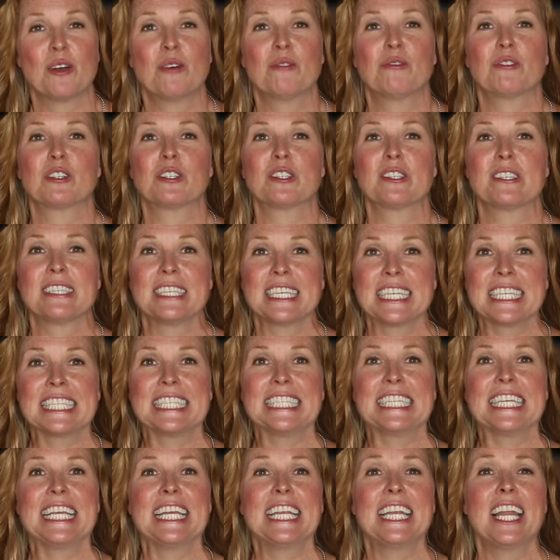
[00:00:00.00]
over
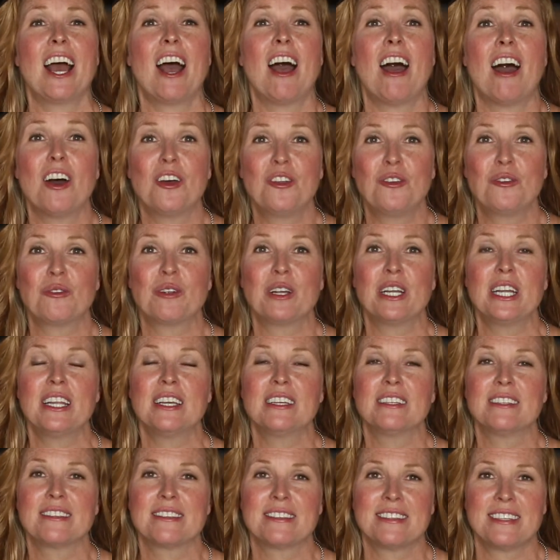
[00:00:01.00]

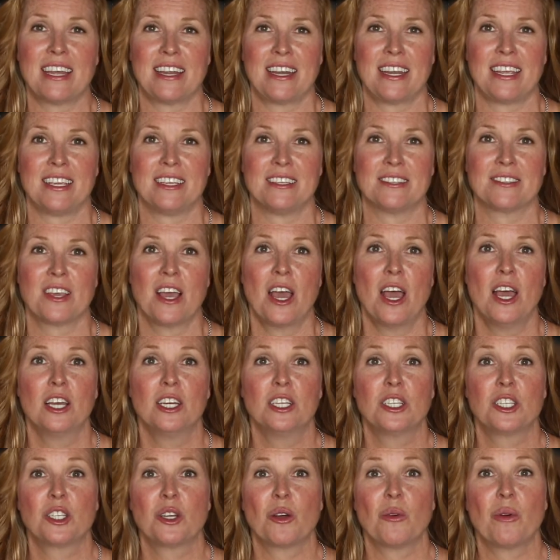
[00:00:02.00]
1,600 studies
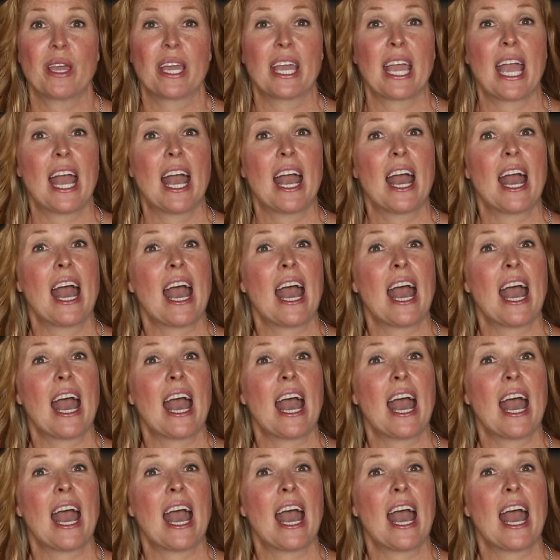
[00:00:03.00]
showing